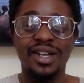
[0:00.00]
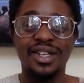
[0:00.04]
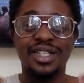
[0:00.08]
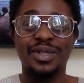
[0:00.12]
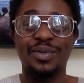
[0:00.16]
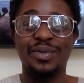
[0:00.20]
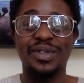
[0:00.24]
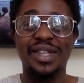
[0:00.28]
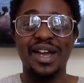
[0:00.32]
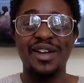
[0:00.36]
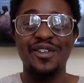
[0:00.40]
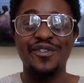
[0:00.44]
So
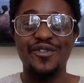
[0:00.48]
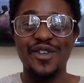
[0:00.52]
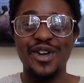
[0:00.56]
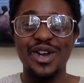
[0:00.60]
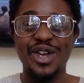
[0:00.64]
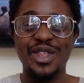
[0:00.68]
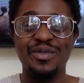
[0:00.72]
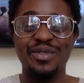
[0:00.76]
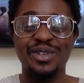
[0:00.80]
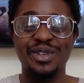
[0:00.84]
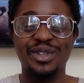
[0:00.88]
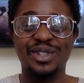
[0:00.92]
without
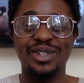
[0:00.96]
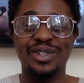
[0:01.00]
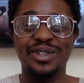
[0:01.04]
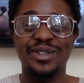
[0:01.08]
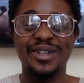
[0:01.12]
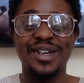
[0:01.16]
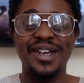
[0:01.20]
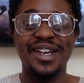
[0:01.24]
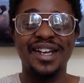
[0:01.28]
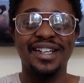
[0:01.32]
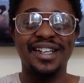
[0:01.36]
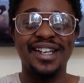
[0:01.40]
further ado,
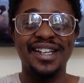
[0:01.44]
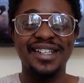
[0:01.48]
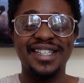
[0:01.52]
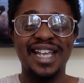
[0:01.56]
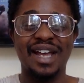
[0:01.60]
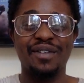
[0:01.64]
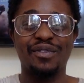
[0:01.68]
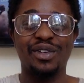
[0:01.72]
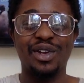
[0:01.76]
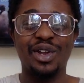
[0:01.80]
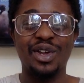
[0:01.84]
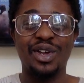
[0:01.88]
let's
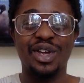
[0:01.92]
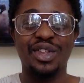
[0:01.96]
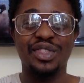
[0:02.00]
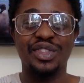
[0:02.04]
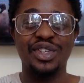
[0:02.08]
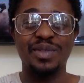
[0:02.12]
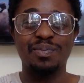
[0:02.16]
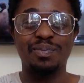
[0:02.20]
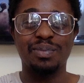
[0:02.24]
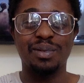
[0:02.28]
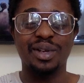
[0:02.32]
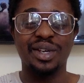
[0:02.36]
have a look at
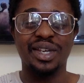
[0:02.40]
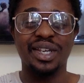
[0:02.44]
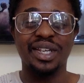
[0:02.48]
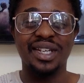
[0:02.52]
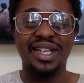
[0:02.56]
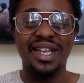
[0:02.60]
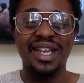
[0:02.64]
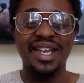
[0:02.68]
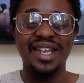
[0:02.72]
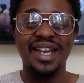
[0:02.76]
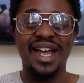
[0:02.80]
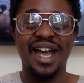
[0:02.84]
this
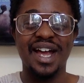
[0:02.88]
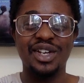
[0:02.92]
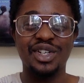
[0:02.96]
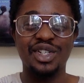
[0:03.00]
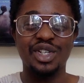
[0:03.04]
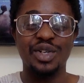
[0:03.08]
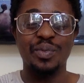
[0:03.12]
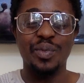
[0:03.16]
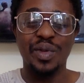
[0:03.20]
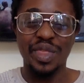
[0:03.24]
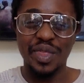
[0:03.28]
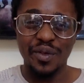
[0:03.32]
plugin in
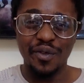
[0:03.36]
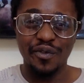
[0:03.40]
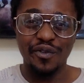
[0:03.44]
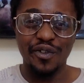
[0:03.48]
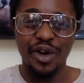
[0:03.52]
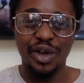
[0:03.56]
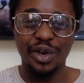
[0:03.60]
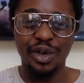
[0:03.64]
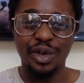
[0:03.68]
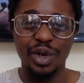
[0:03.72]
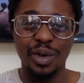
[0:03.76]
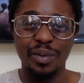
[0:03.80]
action within
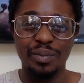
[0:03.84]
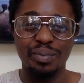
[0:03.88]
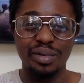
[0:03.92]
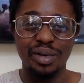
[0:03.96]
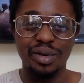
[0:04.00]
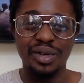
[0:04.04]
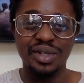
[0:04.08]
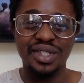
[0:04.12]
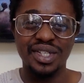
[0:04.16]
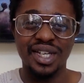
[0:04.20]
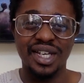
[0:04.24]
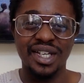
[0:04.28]
Final Cut
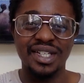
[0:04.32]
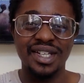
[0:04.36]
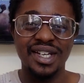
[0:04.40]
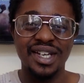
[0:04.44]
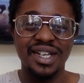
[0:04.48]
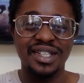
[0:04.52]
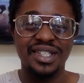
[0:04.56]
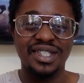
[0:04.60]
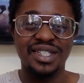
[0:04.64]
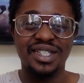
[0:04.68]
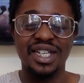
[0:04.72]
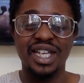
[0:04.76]
Pro 10
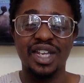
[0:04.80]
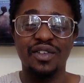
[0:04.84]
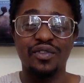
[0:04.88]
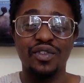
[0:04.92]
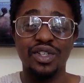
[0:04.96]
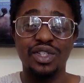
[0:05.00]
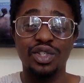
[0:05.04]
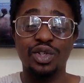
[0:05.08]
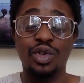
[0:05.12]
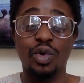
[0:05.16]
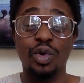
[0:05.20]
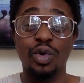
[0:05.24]
to see if
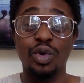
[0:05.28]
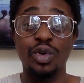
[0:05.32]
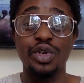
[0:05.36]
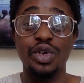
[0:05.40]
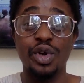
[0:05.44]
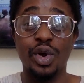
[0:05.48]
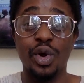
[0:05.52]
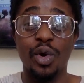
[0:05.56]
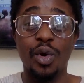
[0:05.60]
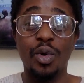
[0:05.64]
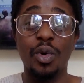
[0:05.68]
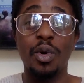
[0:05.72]
it's
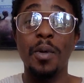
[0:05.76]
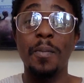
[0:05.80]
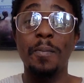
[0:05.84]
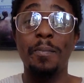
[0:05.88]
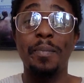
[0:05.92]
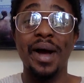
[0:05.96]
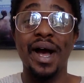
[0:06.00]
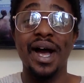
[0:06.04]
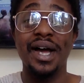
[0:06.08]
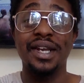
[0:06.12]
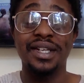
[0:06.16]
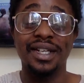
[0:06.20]
good or
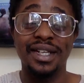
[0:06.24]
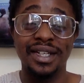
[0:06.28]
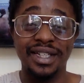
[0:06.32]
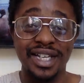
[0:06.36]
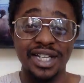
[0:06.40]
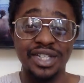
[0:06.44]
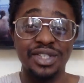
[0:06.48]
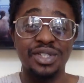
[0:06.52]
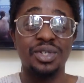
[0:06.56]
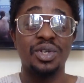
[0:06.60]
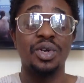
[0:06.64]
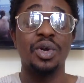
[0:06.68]
bad.
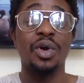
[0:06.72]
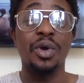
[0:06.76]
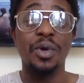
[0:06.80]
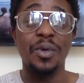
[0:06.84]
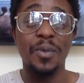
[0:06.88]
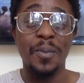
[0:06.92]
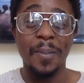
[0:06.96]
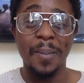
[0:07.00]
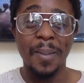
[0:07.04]
Let's go.